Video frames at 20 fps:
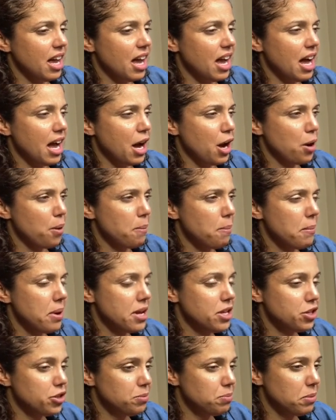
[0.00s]
How
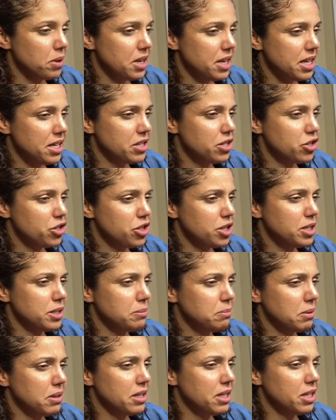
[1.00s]
much money did she
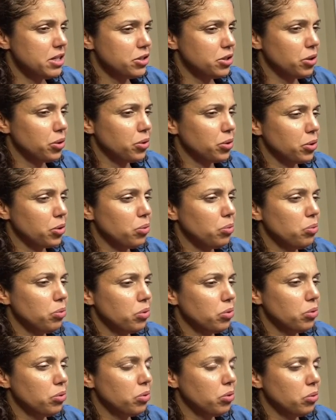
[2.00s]
spend in total?
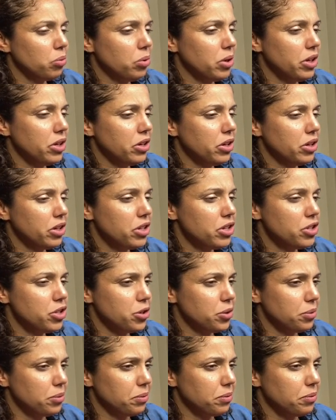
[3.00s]
What are you going to
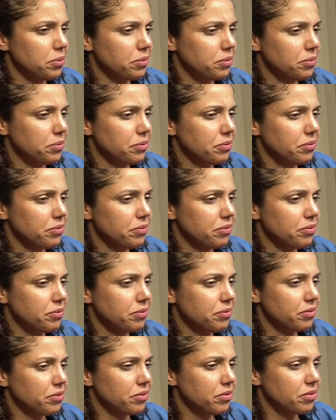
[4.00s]

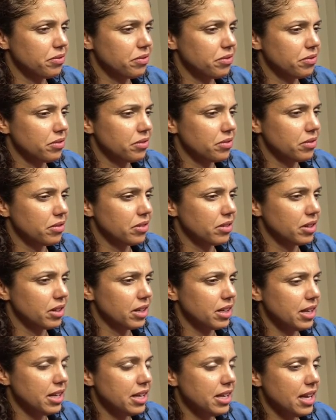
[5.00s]
do?
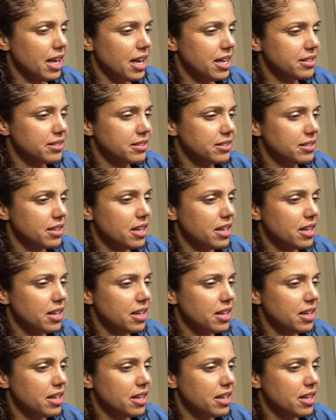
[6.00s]
Yes.